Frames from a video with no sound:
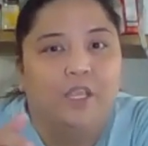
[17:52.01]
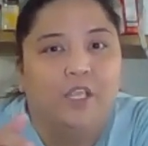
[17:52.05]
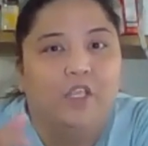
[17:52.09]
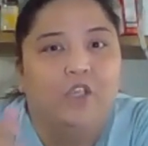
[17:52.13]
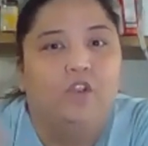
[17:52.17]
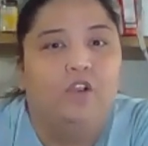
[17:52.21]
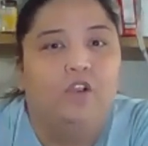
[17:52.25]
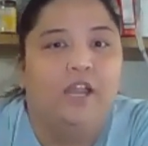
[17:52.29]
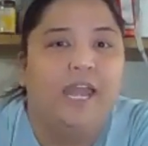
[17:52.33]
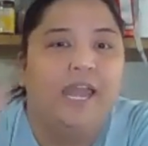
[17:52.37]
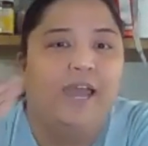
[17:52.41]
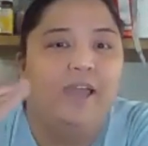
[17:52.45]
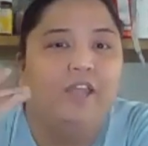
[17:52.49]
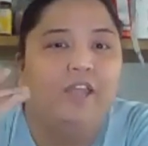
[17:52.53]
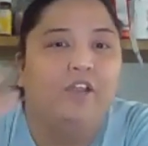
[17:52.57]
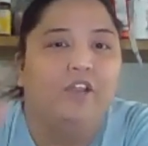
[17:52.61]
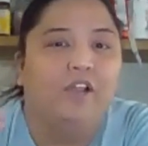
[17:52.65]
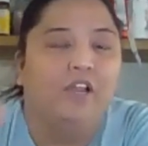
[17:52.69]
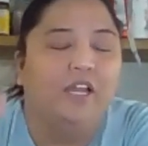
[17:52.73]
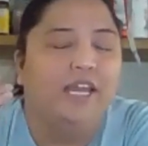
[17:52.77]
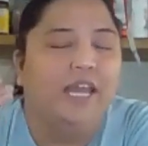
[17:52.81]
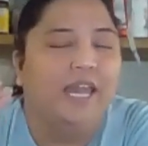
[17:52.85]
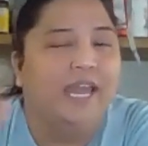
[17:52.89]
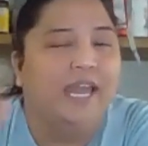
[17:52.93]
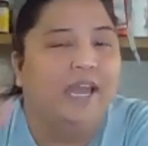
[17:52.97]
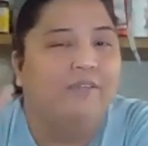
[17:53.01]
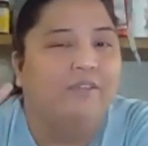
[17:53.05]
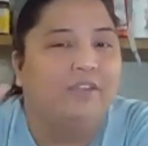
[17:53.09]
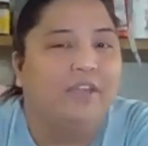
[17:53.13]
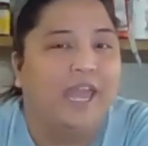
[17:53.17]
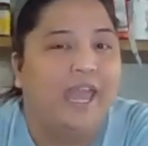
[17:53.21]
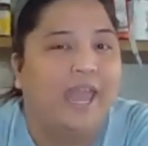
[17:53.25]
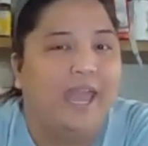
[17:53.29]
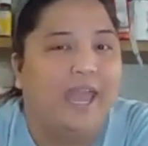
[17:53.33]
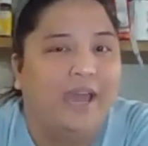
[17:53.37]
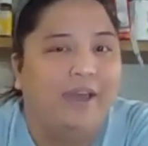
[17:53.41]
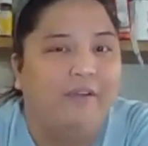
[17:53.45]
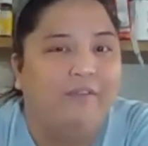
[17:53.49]
You're gonna have to
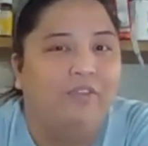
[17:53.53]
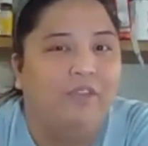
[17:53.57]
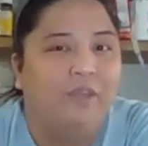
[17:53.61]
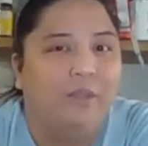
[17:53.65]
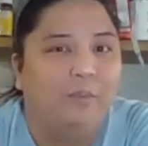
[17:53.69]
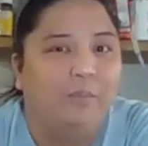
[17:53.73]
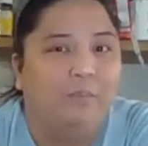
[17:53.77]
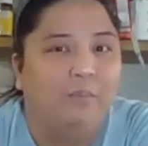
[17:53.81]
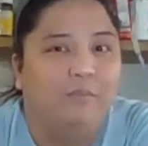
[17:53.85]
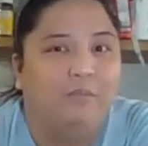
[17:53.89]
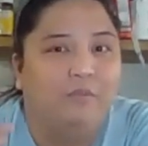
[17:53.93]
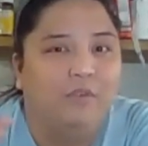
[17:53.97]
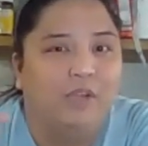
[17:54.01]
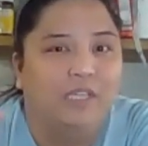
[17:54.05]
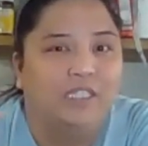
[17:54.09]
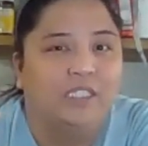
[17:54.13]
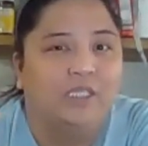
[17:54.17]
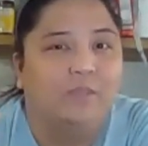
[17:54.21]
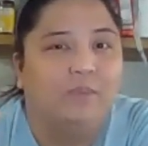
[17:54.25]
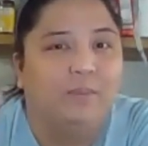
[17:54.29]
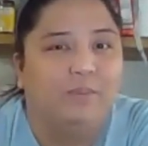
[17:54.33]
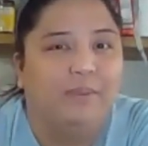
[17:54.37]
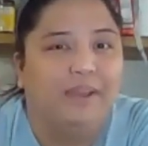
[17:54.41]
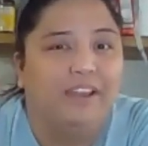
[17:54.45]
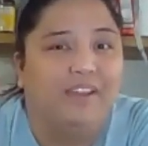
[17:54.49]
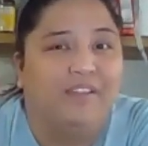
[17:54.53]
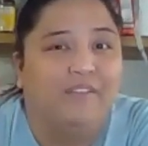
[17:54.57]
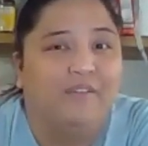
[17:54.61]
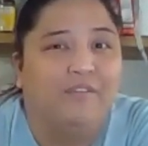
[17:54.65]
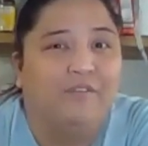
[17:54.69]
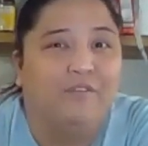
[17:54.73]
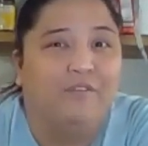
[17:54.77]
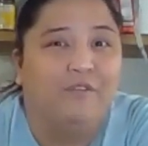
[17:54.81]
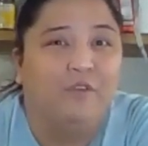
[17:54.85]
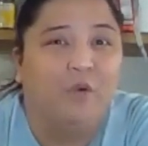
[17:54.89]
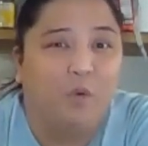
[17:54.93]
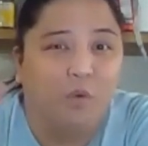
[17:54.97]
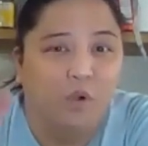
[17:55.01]
half the recipe by
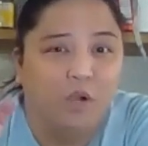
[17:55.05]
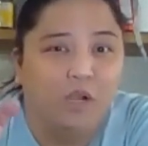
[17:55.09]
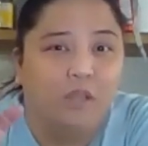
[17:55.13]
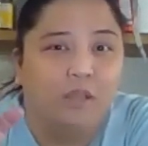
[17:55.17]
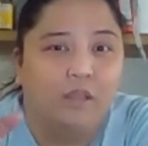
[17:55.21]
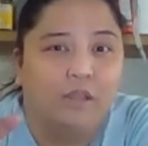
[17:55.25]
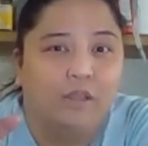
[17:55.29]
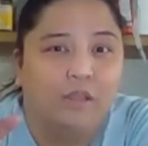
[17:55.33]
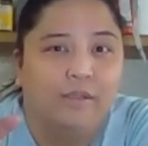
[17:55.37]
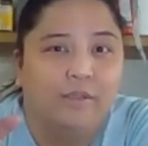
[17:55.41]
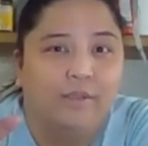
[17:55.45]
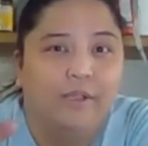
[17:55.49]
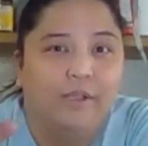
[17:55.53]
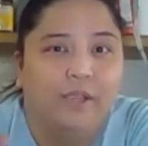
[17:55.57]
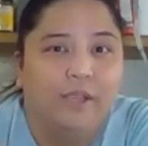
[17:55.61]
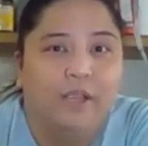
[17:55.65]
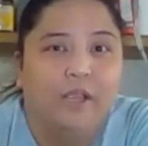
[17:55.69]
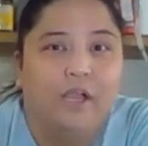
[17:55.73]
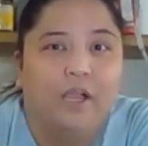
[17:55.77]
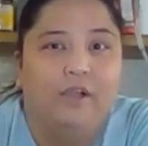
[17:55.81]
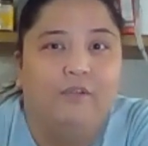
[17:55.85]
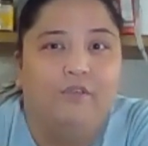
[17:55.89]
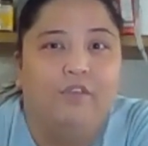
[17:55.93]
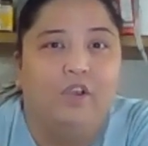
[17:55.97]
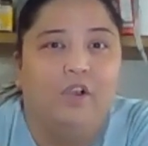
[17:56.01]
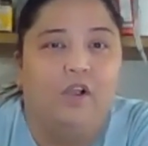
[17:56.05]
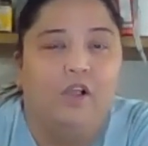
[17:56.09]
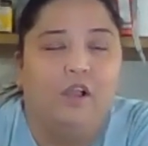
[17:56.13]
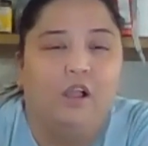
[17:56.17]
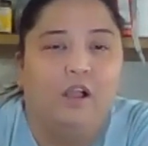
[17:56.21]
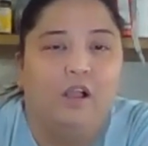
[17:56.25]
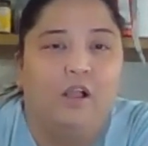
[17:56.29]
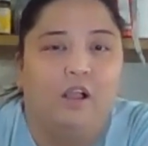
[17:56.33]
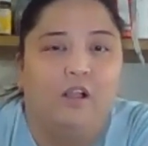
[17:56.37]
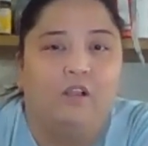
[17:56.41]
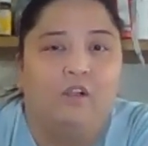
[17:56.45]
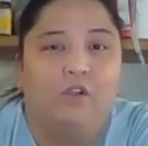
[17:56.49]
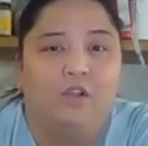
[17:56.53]
4 of your
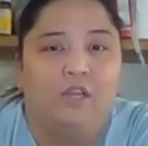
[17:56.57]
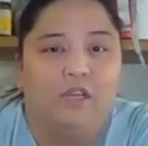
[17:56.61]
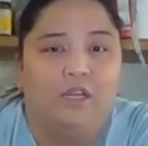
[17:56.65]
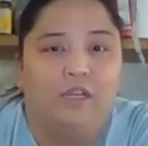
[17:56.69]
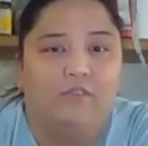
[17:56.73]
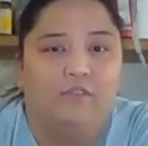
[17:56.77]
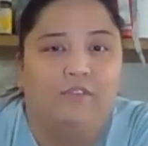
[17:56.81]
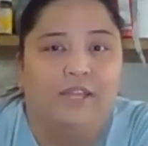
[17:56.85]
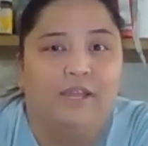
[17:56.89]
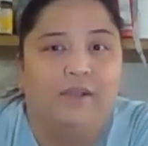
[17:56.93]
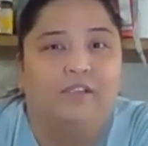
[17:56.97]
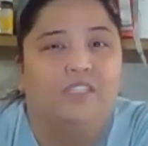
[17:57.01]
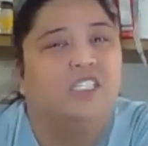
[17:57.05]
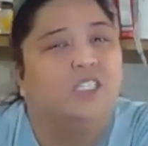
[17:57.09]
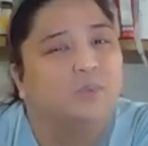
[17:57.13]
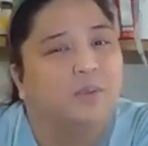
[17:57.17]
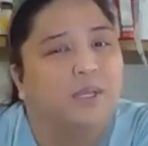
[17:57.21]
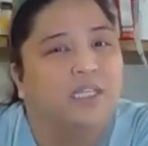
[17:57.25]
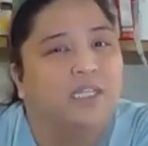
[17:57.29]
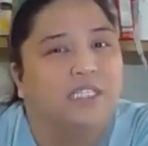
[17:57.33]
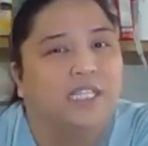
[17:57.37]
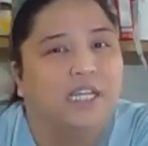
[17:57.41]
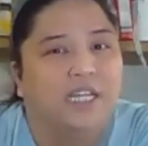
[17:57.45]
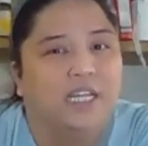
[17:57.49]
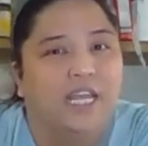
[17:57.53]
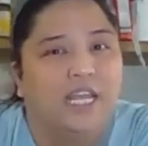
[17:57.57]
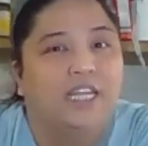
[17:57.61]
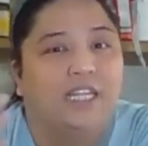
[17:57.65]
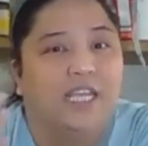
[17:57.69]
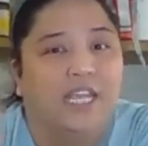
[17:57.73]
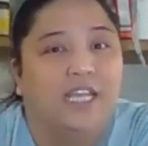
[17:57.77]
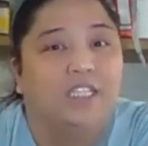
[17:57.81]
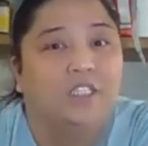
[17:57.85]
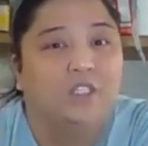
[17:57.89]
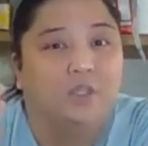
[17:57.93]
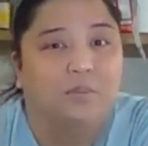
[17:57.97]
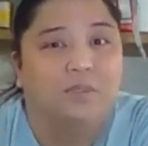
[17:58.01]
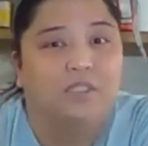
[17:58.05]
coconut flour just because it
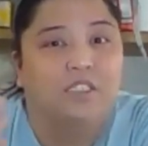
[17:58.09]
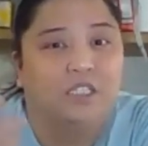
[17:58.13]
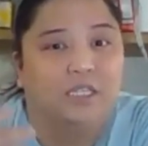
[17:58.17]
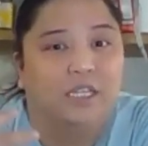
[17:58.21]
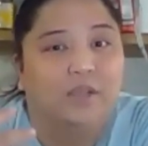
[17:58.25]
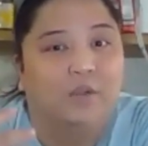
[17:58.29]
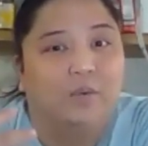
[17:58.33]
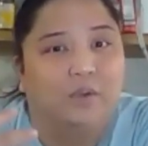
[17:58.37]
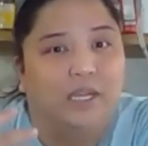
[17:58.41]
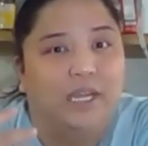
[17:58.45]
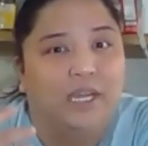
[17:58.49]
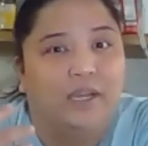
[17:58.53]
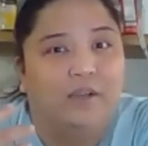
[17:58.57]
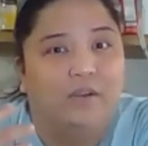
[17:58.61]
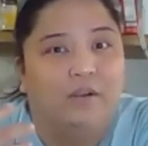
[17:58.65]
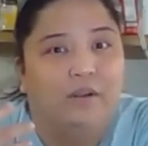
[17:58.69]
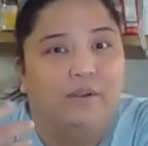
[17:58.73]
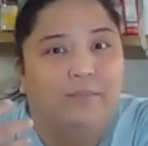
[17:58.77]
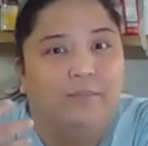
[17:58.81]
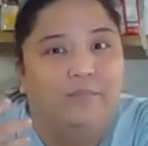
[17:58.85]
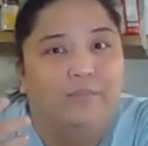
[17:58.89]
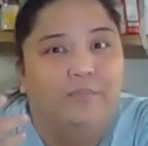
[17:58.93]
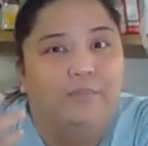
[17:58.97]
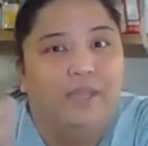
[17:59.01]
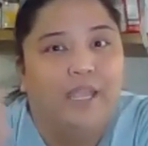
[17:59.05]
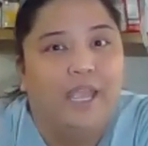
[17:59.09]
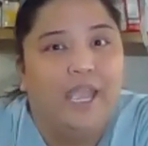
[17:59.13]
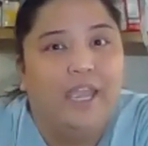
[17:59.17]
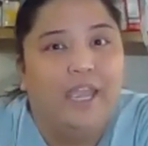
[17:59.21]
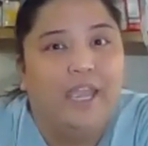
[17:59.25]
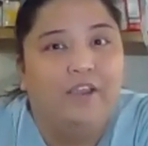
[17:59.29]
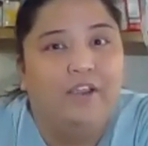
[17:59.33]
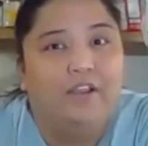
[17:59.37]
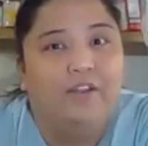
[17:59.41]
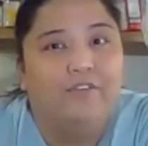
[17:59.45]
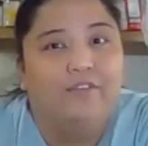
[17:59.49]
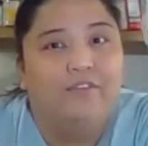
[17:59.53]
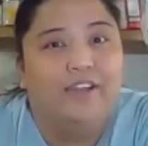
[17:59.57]
takes so much liquid out,
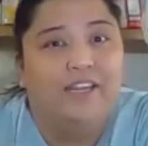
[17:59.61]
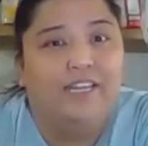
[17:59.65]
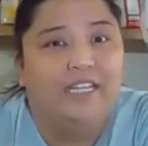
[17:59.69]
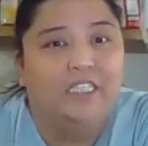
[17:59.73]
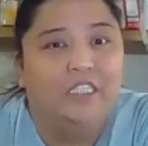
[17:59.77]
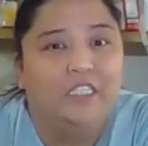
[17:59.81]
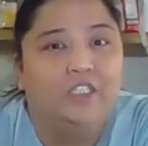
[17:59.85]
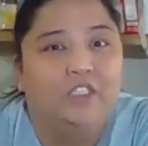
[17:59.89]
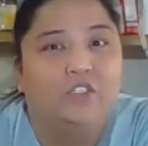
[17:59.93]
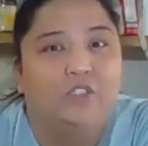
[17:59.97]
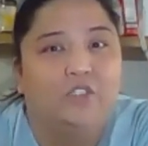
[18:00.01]
and you're gonna find it